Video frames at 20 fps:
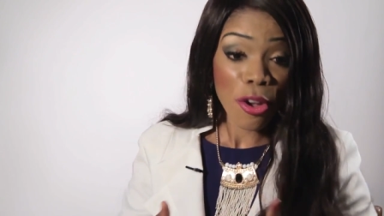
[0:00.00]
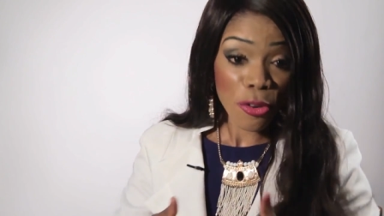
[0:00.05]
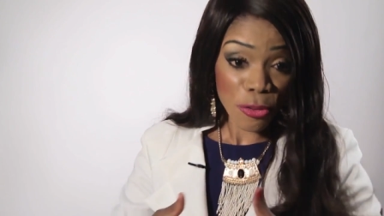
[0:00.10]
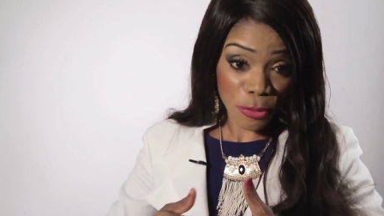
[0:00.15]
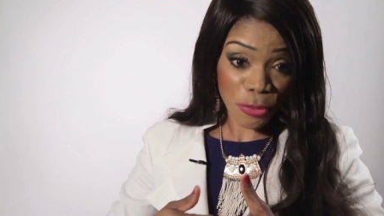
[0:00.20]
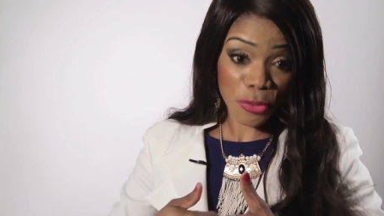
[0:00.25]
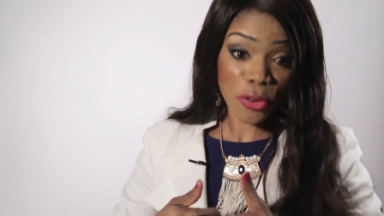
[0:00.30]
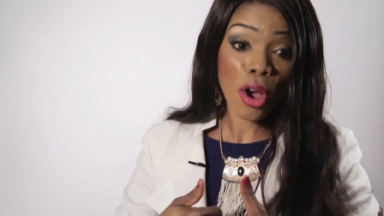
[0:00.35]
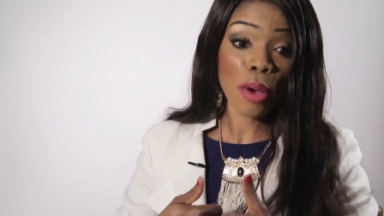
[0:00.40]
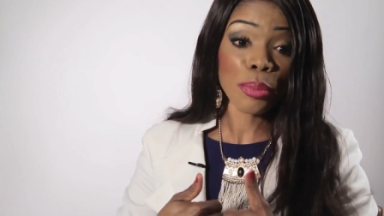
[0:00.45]

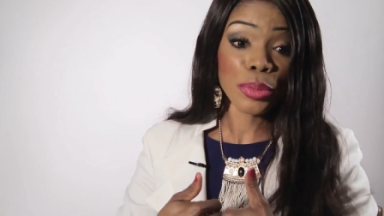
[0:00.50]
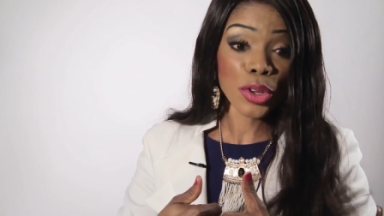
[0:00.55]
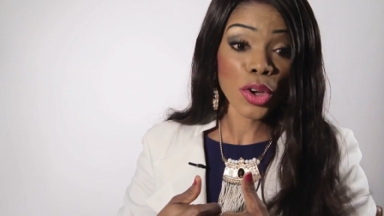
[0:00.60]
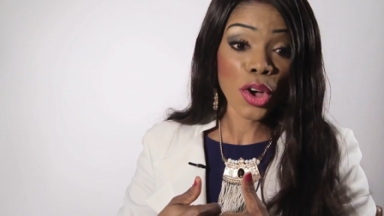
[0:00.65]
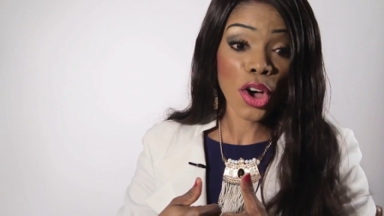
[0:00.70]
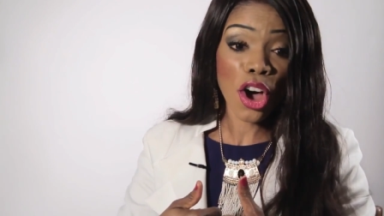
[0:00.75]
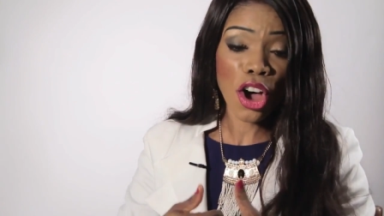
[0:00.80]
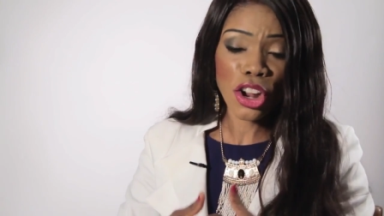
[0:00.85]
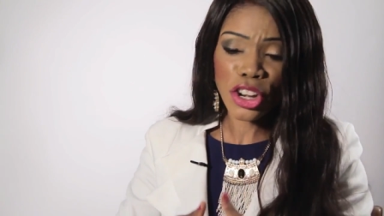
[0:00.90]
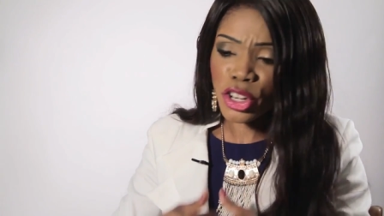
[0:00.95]
from your
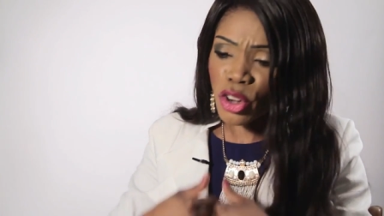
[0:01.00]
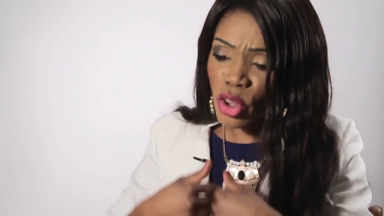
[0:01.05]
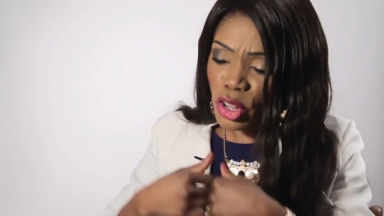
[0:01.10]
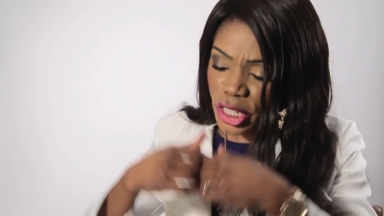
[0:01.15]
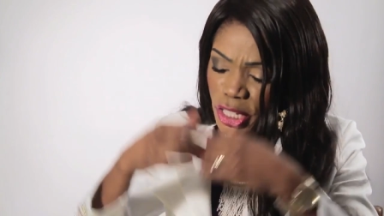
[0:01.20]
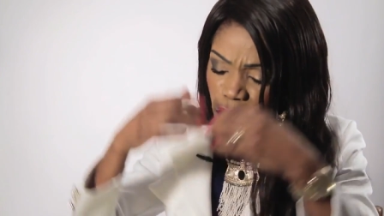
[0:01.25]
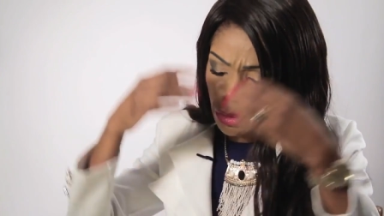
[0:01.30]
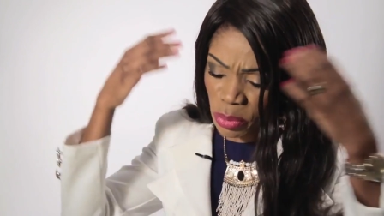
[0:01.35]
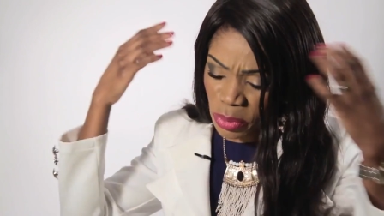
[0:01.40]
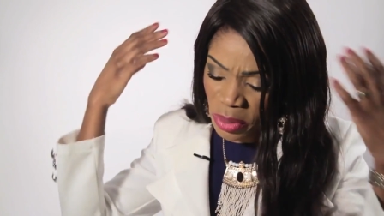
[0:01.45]
heart,
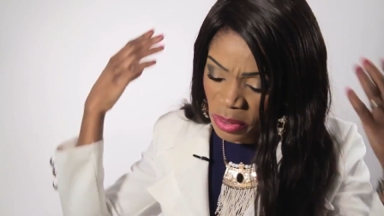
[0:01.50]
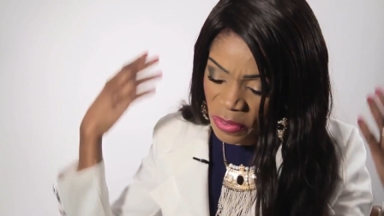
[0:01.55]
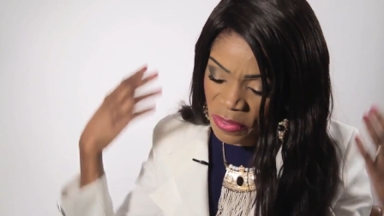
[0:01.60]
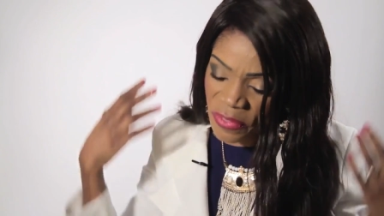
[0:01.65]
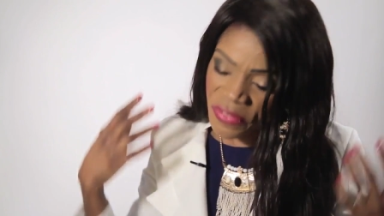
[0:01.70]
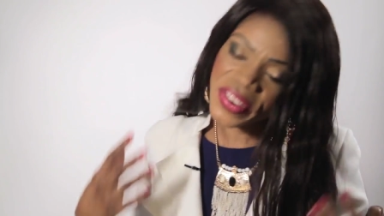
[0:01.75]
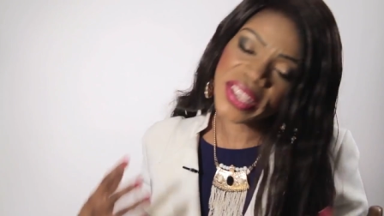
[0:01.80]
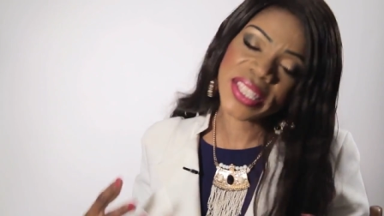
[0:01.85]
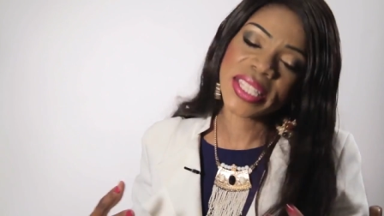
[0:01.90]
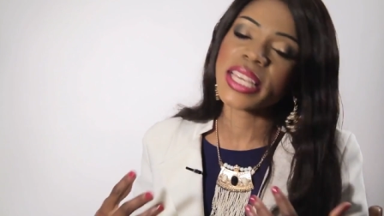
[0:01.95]
not just with the
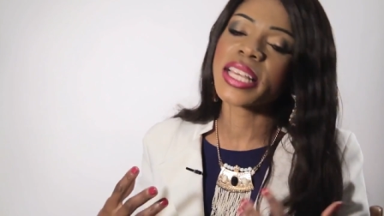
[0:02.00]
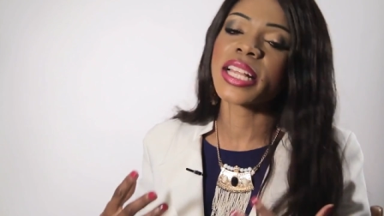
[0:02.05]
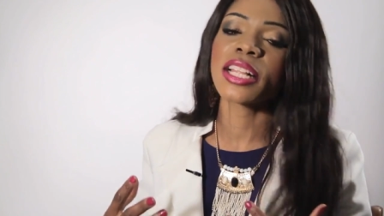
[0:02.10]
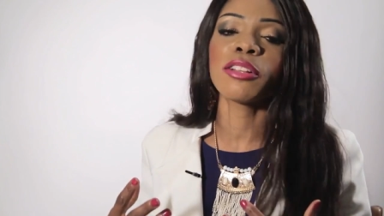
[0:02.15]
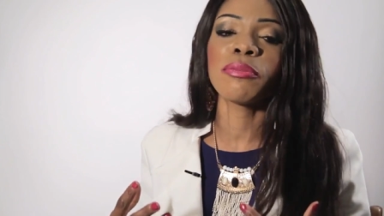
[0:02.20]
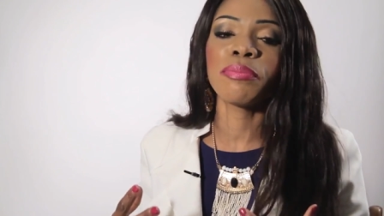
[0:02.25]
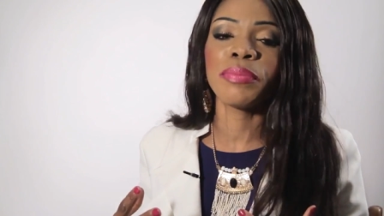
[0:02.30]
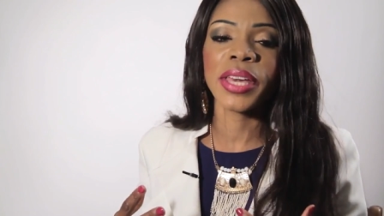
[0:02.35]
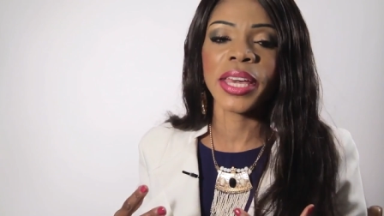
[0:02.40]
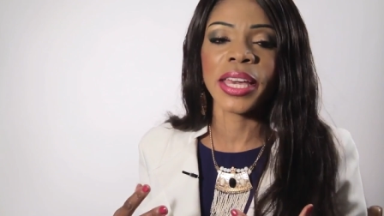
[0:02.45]

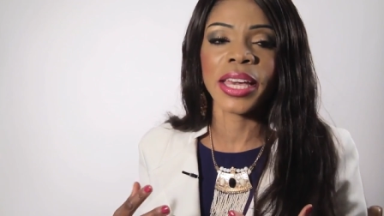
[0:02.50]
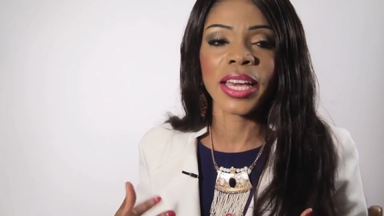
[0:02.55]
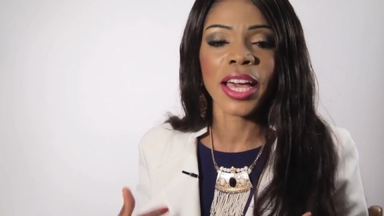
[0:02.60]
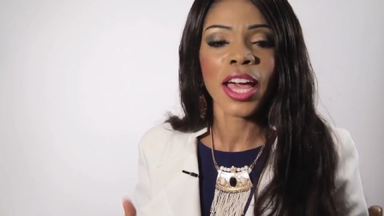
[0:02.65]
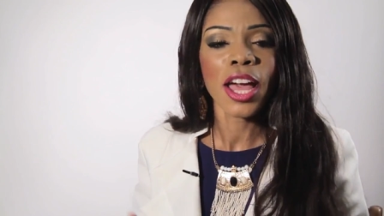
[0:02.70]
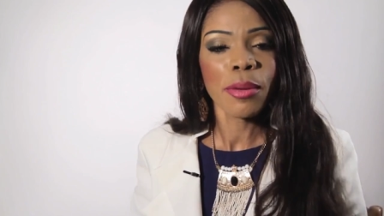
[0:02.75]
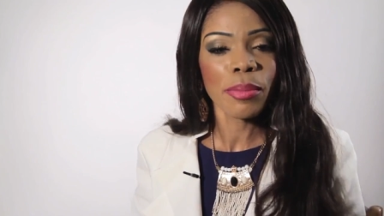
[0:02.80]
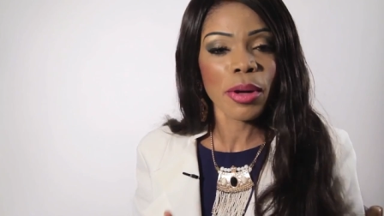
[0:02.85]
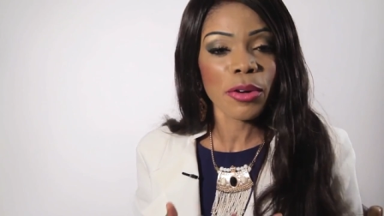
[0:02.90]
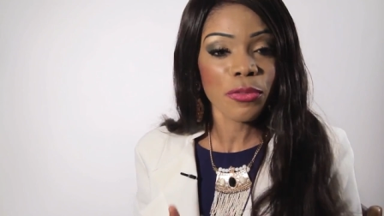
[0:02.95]
physical being,
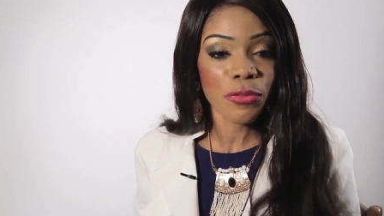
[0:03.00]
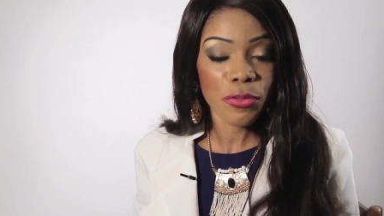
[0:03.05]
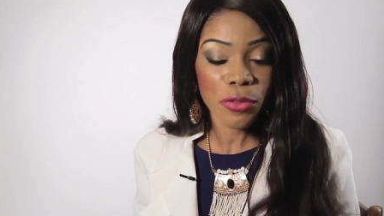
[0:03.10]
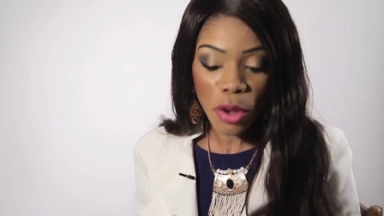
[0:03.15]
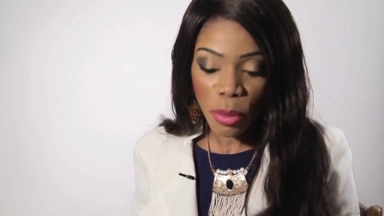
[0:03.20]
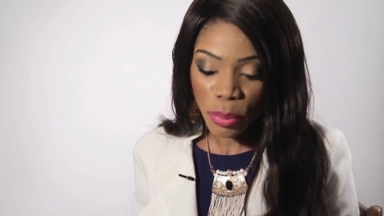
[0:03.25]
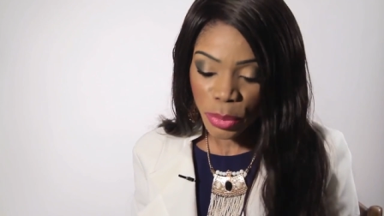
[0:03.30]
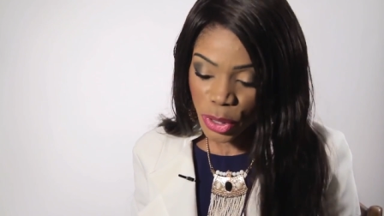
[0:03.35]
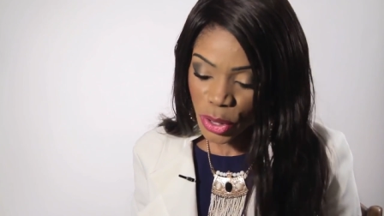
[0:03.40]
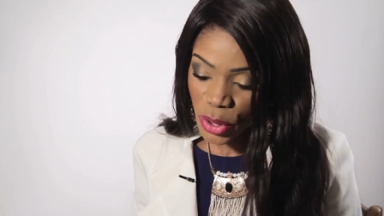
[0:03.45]
but
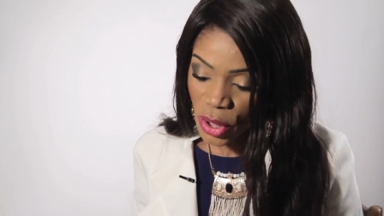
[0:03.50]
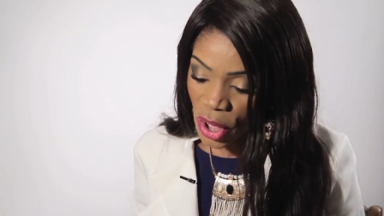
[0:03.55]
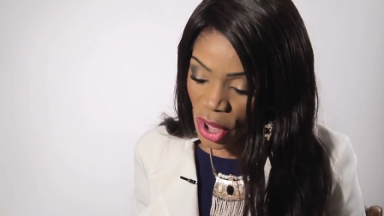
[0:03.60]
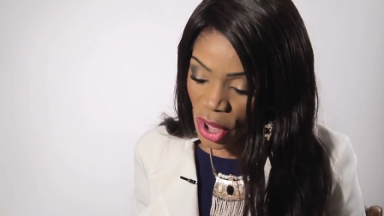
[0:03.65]
from your